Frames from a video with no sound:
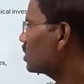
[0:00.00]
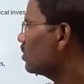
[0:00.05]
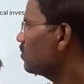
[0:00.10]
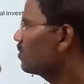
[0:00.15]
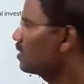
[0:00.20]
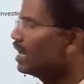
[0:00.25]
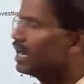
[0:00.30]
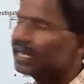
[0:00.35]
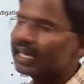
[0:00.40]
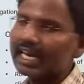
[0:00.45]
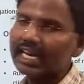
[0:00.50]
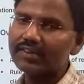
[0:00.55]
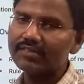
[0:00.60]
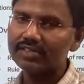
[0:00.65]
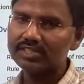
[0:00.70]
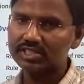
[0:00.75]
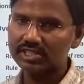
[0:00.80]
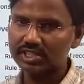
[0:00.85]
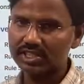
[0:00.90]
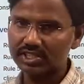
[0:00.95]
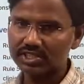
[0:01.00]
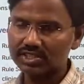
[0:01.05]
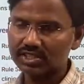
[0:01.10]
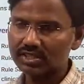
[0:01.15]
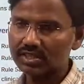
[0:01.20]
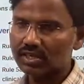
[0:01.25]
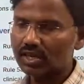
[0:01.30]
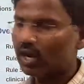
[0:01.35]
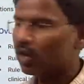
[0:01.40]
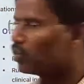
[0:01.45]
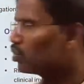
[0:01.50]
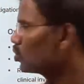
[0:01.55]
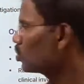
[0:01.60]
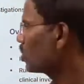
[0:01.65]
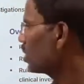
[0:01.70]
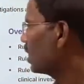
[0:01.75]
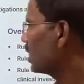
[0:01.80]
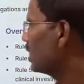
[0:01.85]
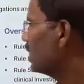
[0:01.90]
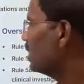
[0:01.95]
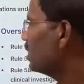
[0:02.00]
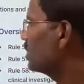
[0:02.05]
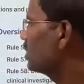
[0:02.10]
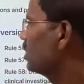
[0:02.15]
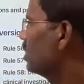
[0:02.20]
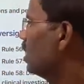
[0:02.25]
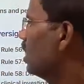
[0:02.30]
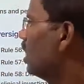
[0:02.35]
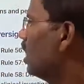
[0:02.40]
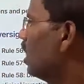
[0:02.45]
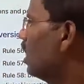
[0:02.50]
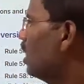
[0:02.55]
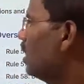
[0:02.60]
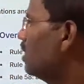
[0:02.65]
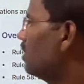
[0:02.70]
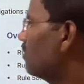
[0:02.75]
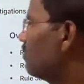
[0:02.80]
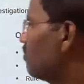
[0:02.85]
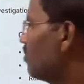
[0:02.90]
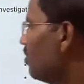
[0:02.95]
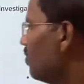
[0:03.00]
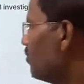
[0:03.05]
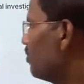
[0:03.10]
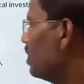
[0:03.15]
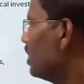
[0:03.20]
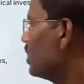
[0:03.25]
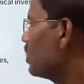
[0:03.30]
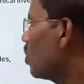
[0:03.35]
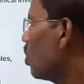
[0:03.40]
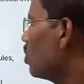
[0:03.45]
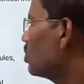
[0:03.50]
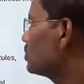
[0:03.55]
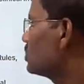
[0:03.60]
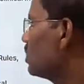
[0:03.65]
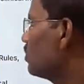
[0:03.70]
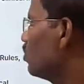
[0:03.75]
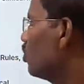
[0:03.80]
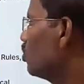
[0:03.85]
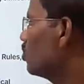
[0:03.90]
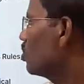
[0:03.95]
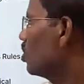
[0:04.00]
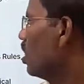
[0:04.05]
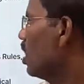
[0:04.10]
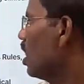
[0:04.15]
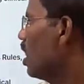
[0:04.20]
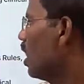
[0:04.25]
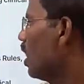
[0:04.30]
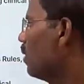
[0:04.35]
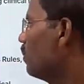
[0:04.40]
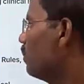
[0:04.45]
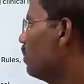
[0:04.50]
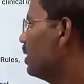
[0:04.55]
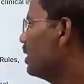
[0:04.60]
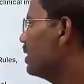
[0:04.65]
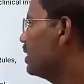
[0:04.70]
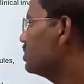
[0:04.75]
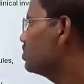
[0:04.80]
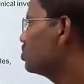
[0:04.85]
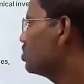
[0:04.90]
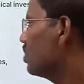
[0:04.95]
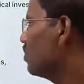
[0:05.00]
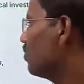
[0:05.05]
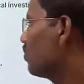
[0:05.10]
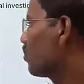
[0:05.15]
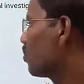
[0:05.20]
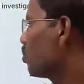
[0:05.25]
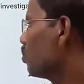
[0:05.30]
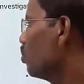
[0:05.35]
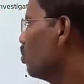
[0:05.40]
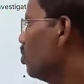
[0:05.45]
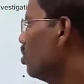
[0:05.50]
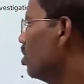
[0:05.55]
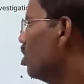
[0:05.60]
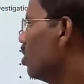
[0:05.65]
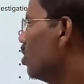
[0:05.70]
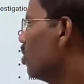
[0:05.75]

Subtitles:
of clinical investigation, how to conduct, and 50 talks about application of rule